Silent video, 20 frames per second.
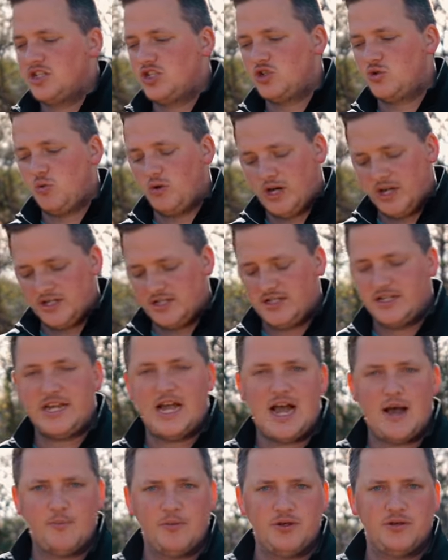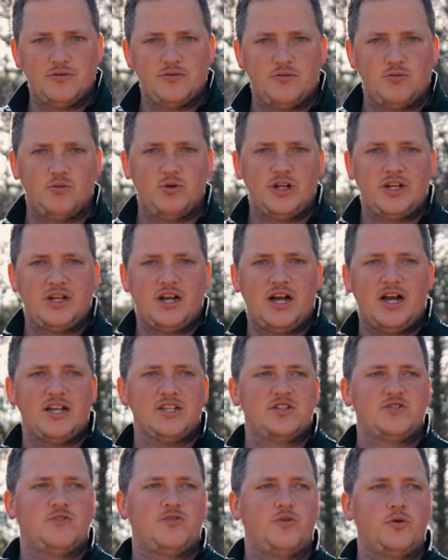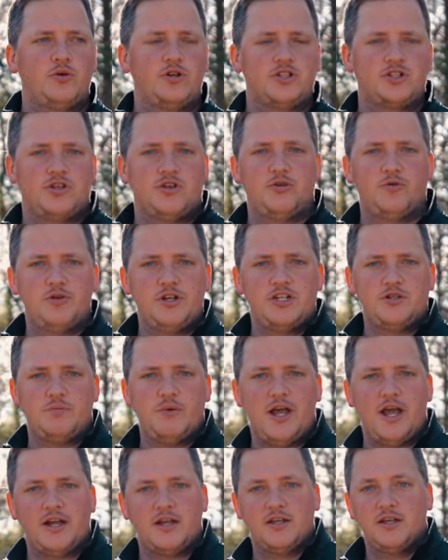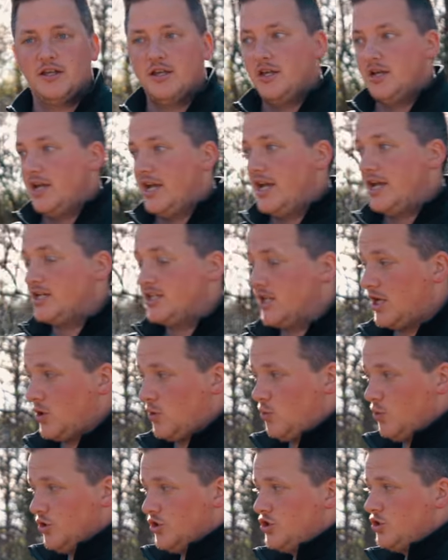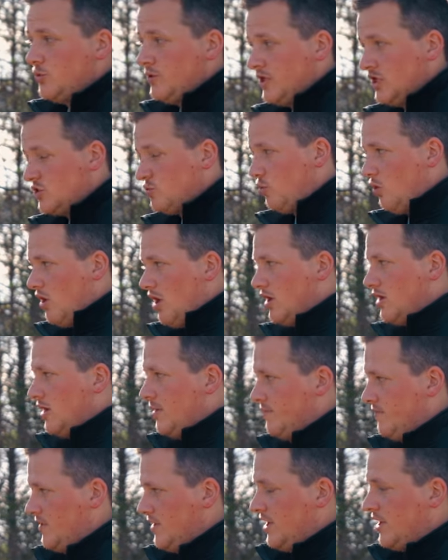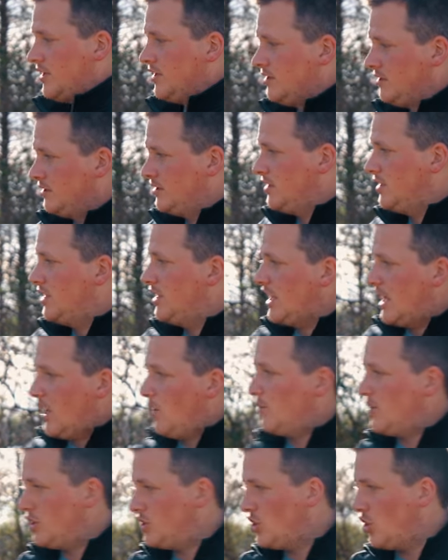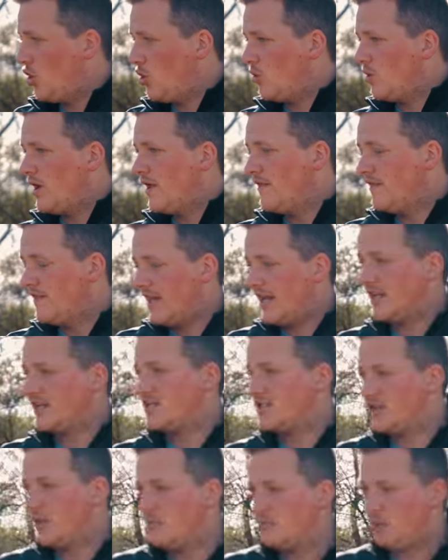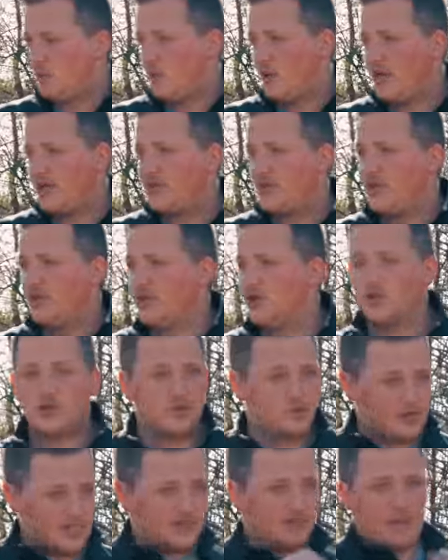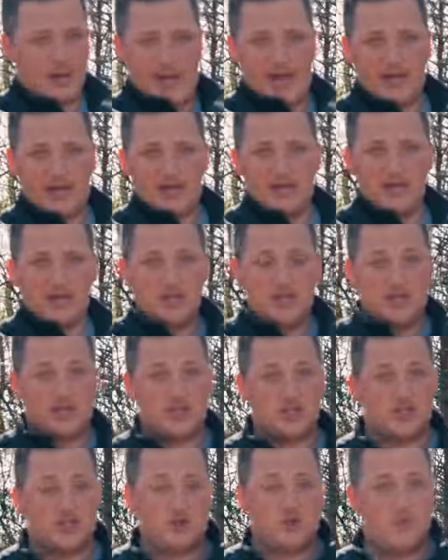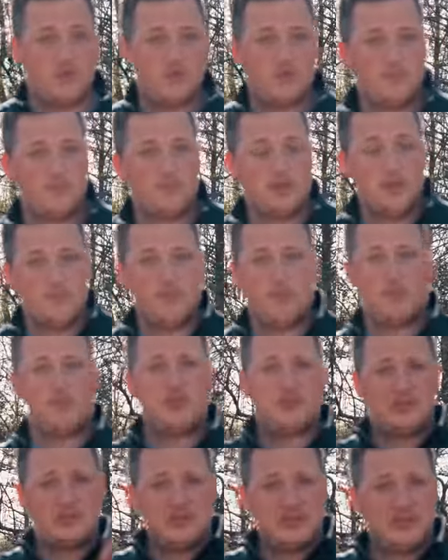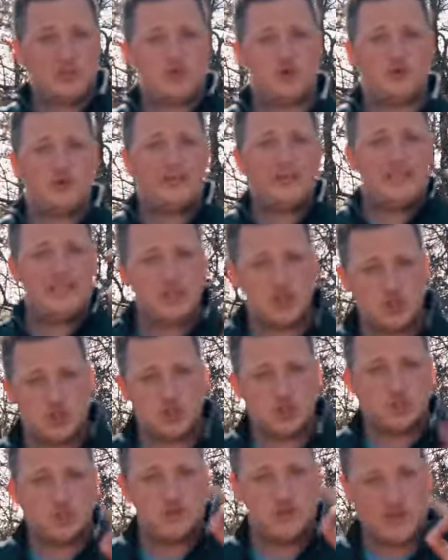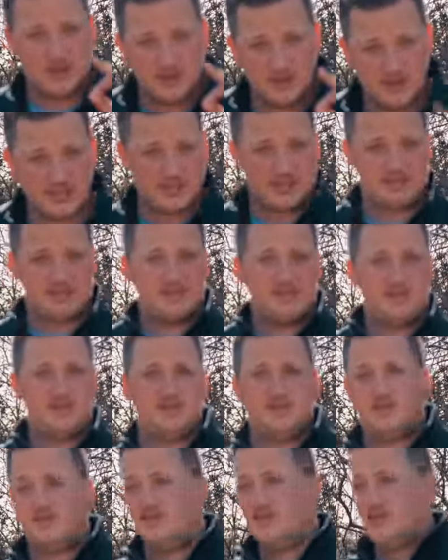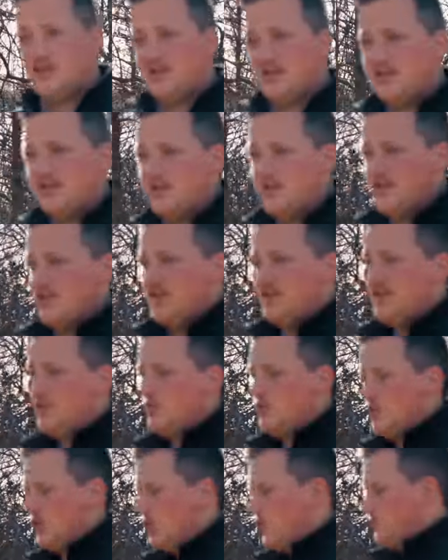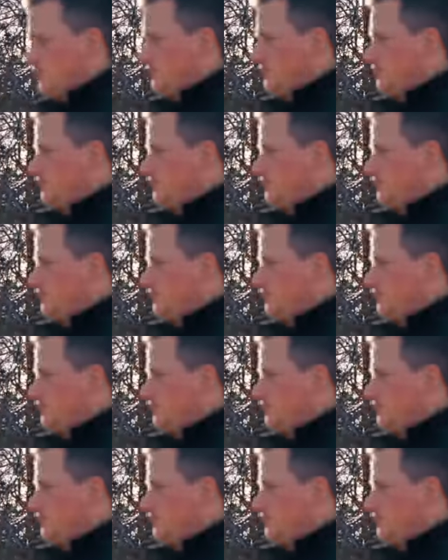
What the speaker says: is what I see happen when guys focus on the Reachback. It's like, we're doing this walk up thing and we know that at some point there's a Reachback. And so people will literally do this. They will go,